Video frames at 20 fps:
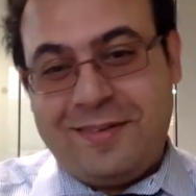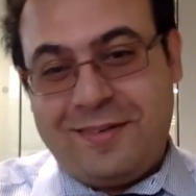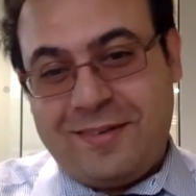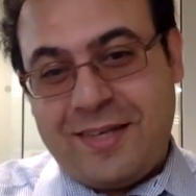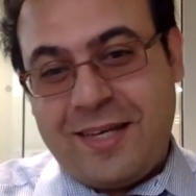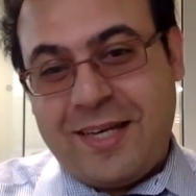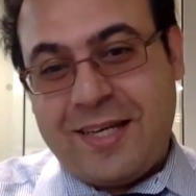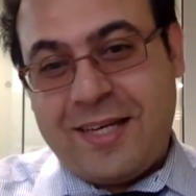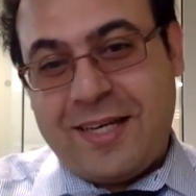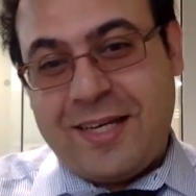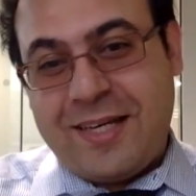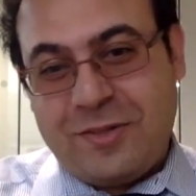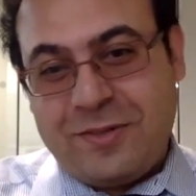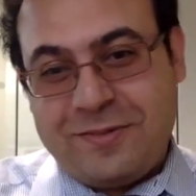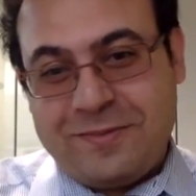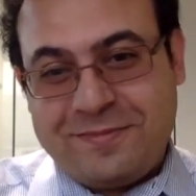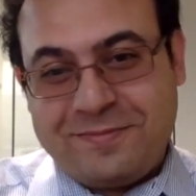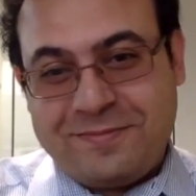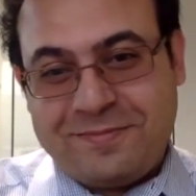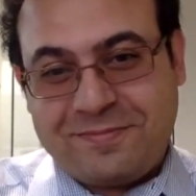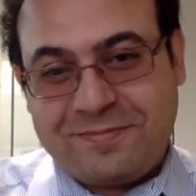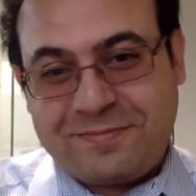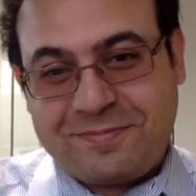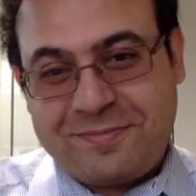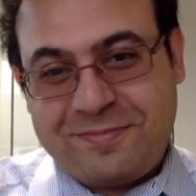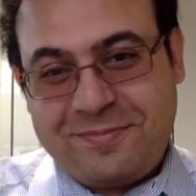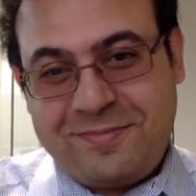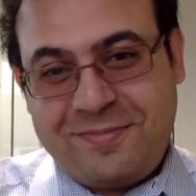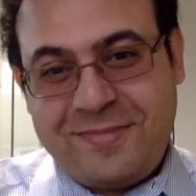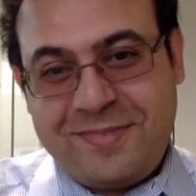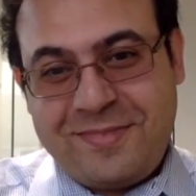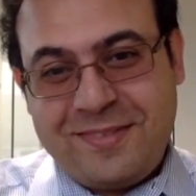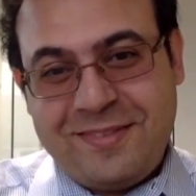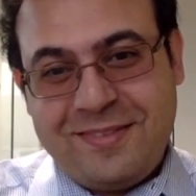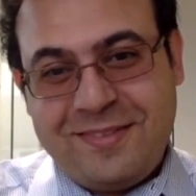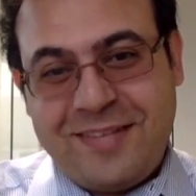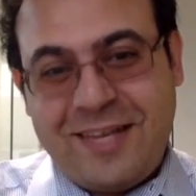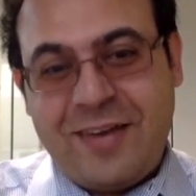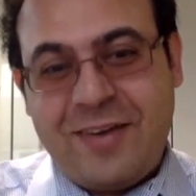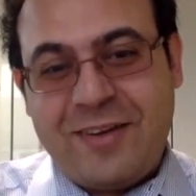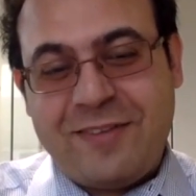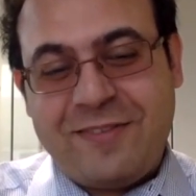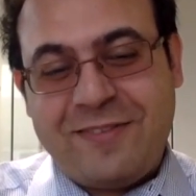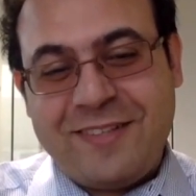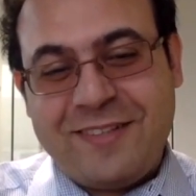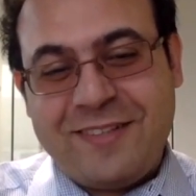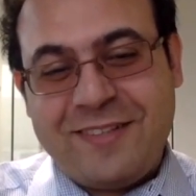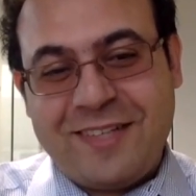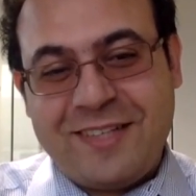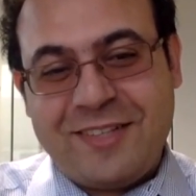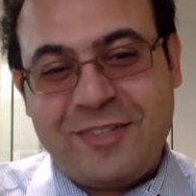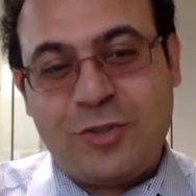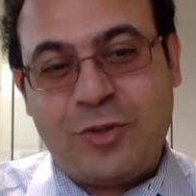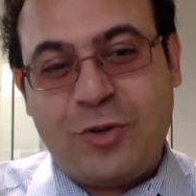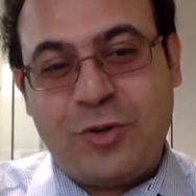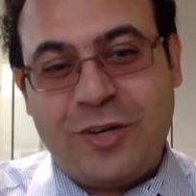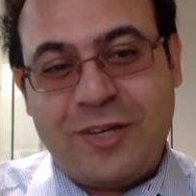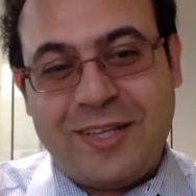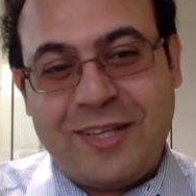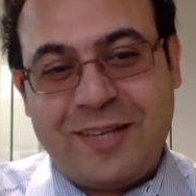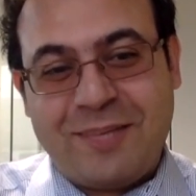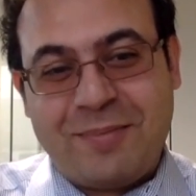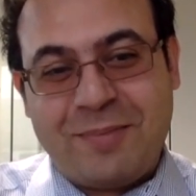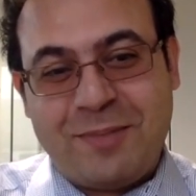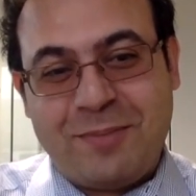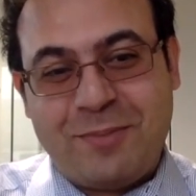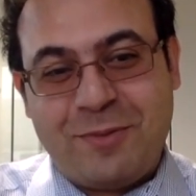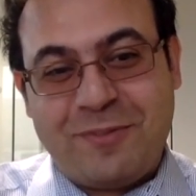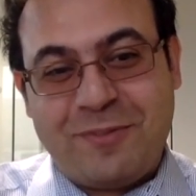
Yeah. So now I feel the joy that people